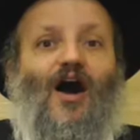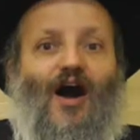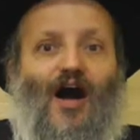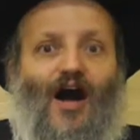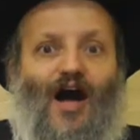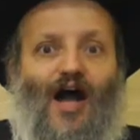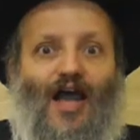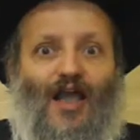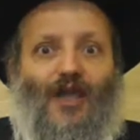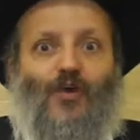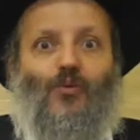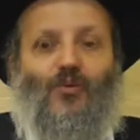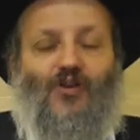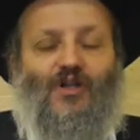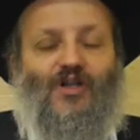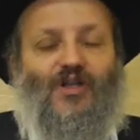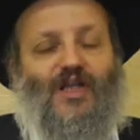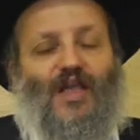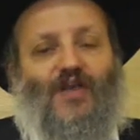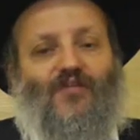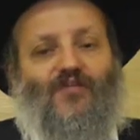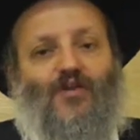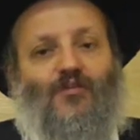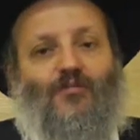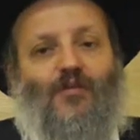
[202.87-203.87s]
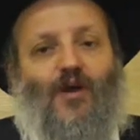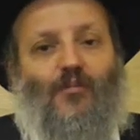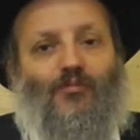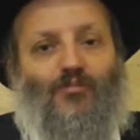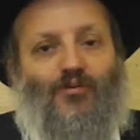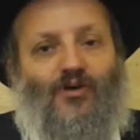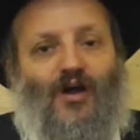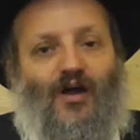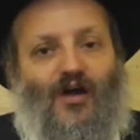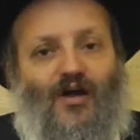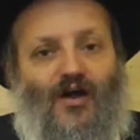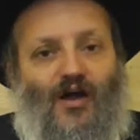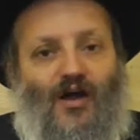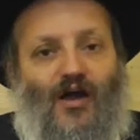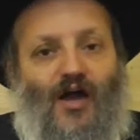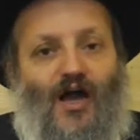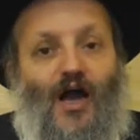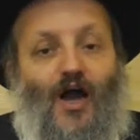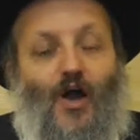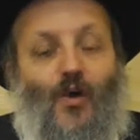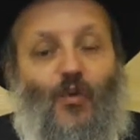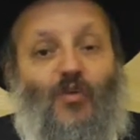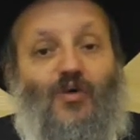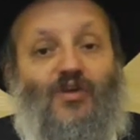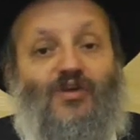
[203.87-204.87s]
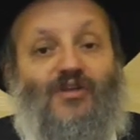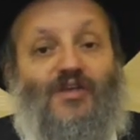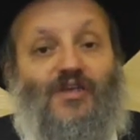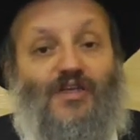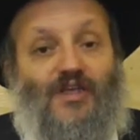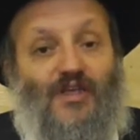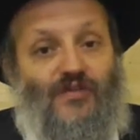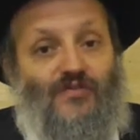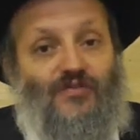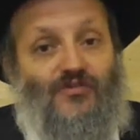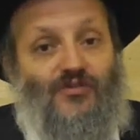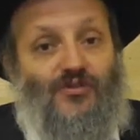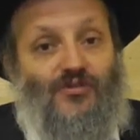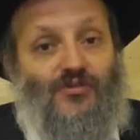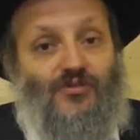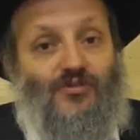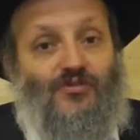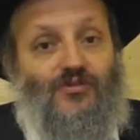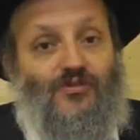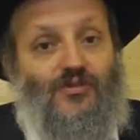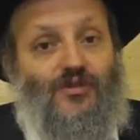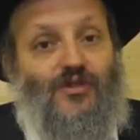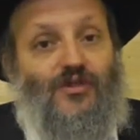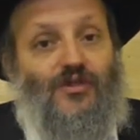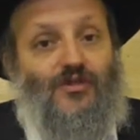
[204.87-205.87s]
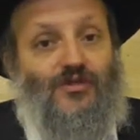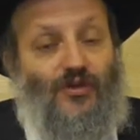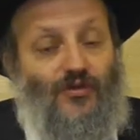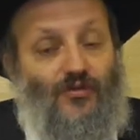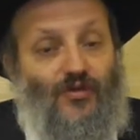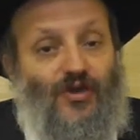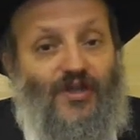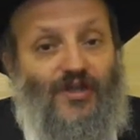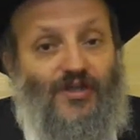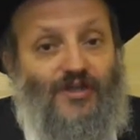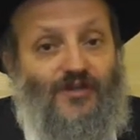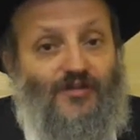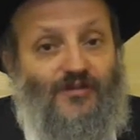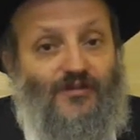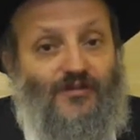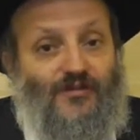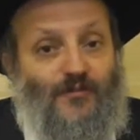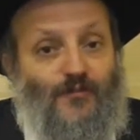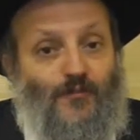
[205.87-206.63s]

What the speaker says: I will give you my bracha, I will give you the rain.